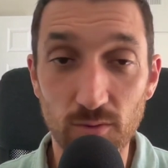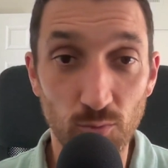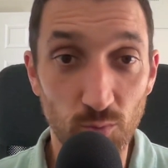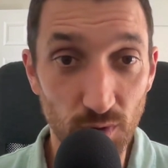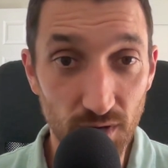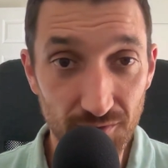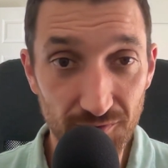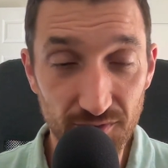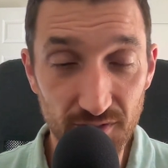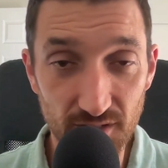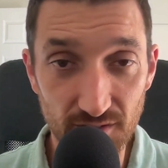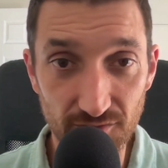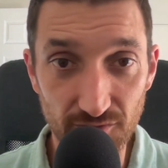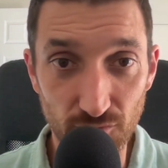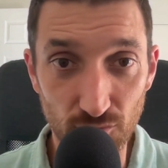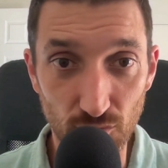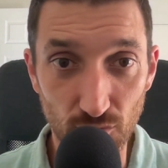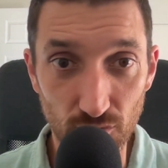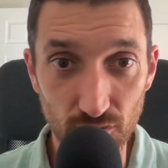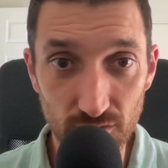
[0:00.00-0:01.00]

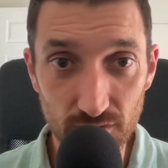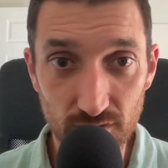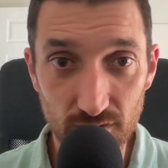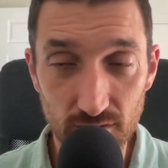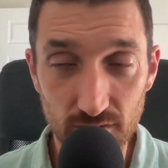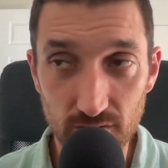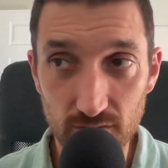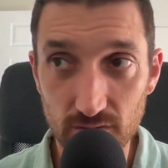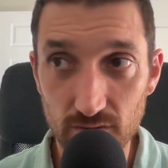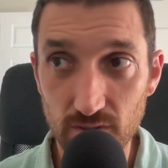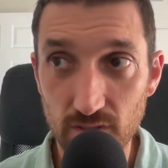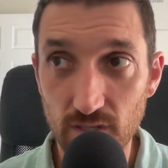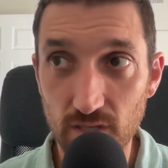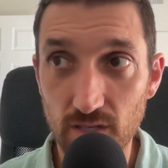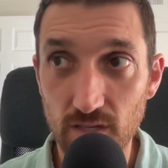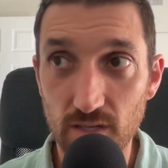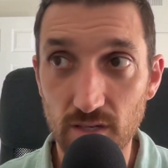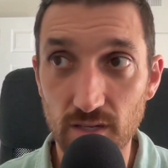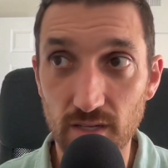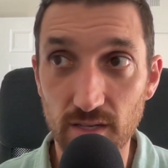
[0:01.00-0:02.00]
WFDF rules,
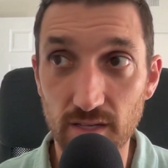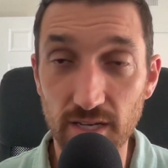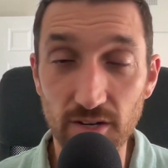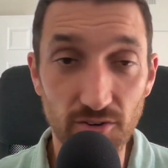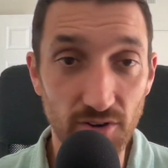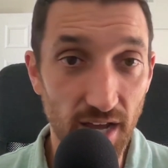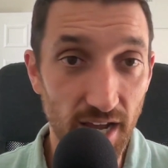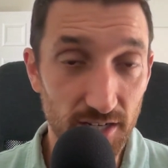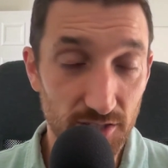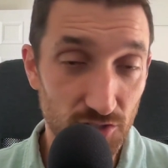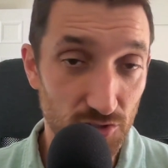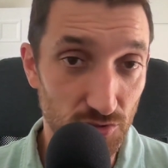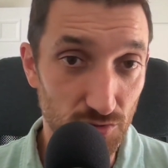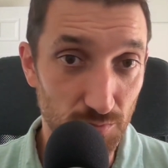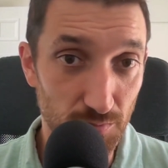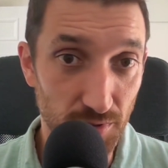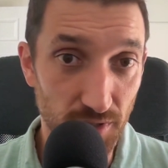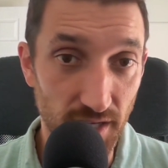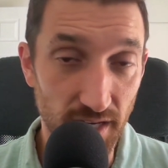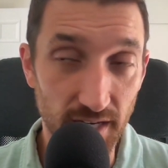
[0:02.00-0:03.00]

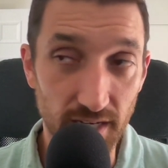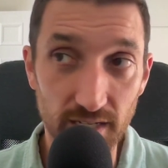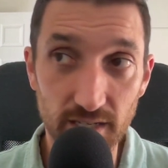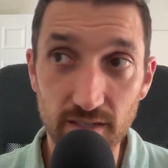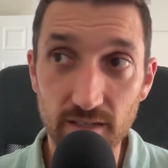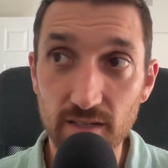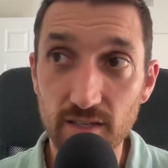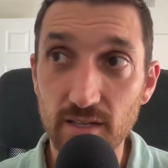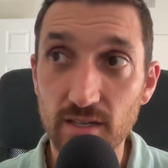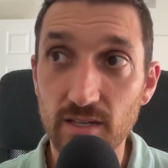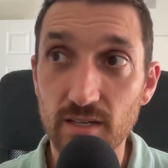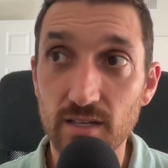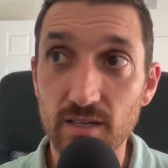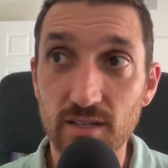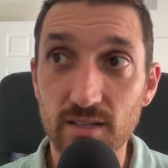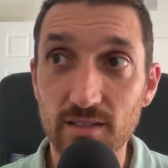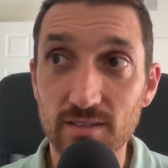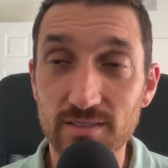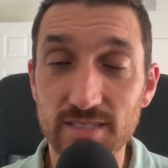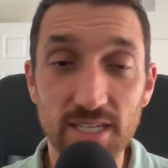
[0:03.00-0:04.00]
international play,
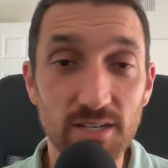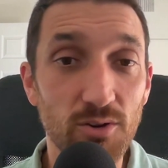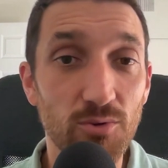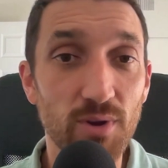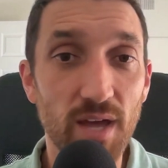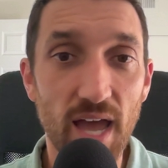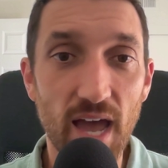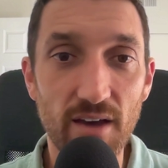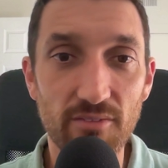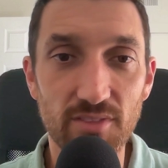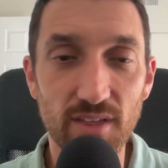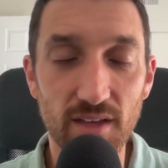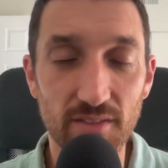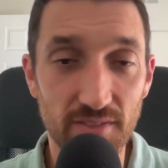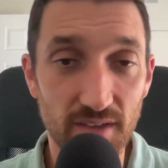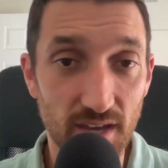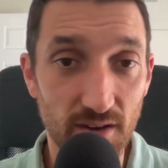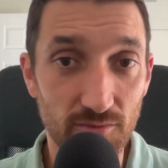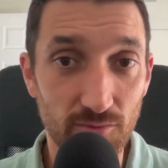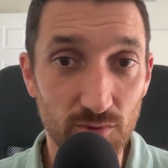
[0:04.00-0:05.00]
they don't have
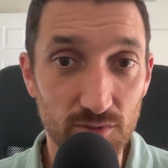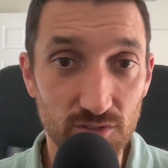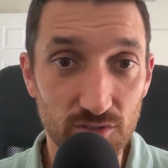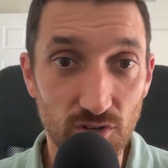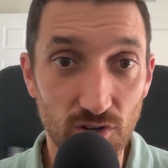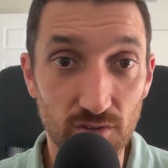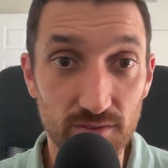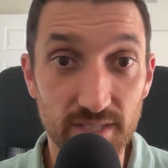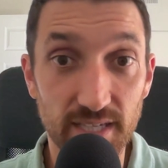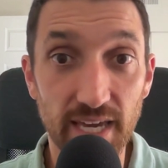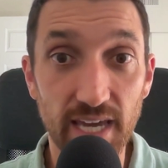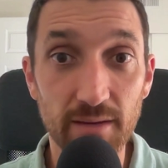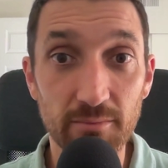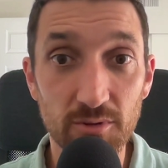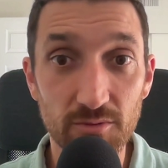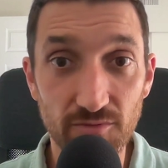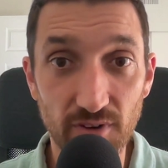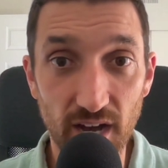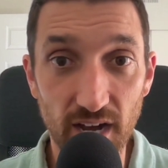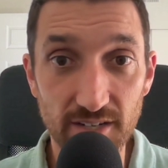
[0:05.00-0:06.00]
that. They have what's called
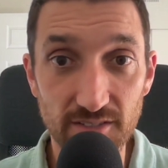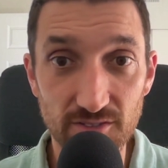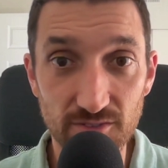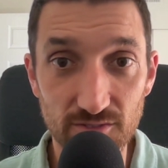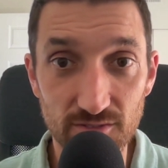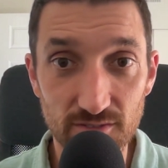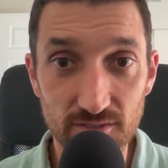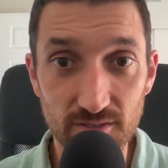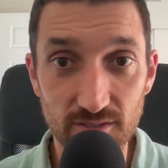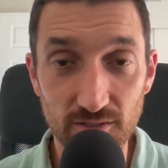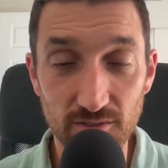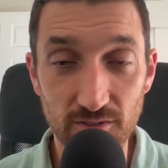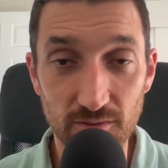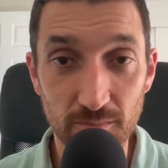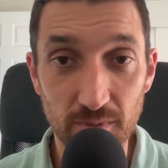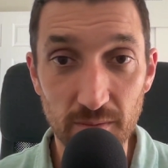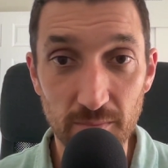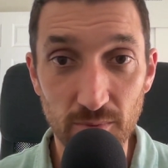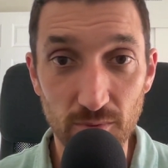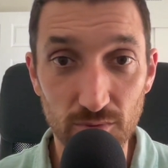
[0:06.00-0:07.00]
game advisors. They're
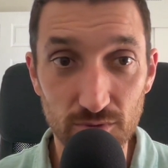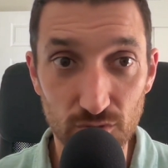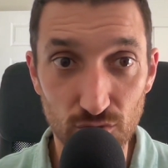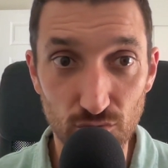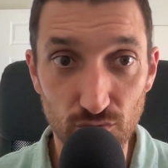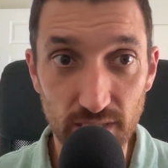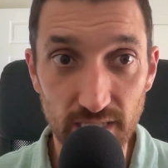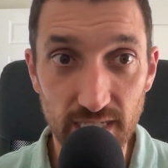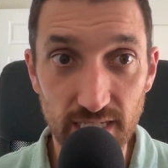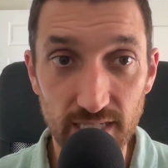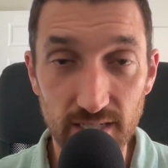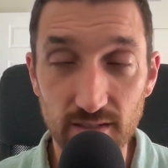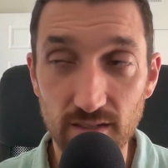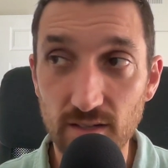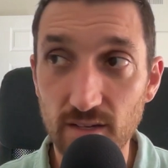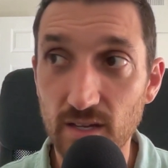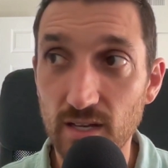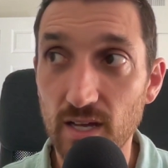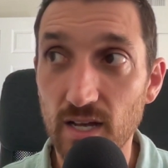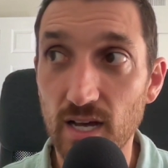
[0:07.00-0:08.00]
the people in green,
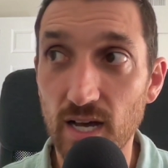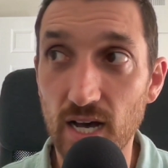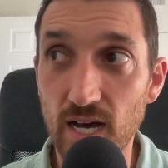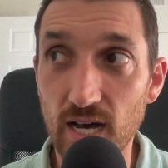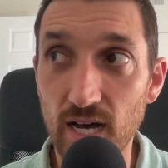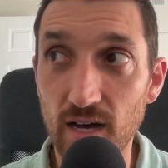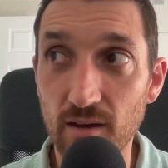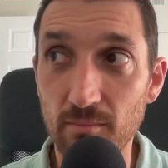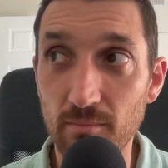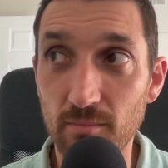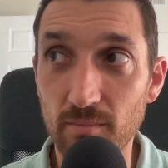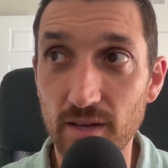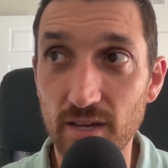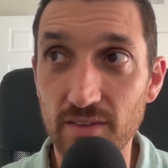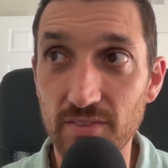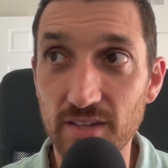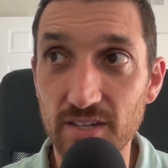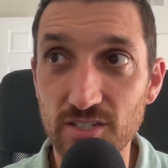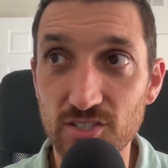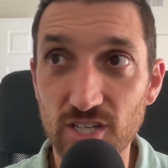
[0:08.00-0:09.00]

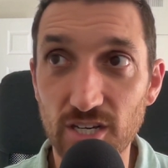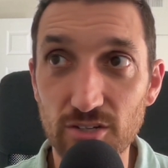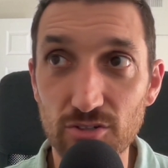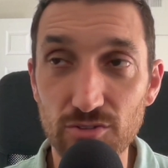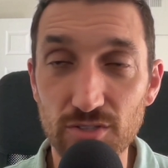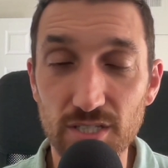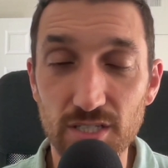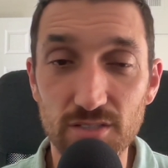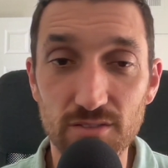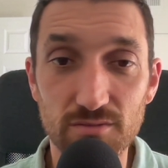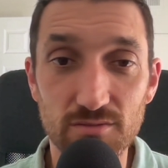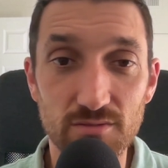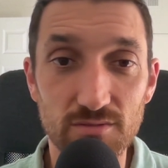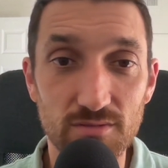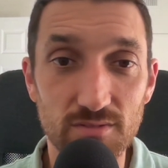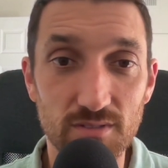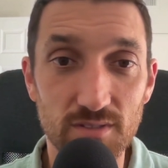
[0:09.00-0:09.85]
and they generally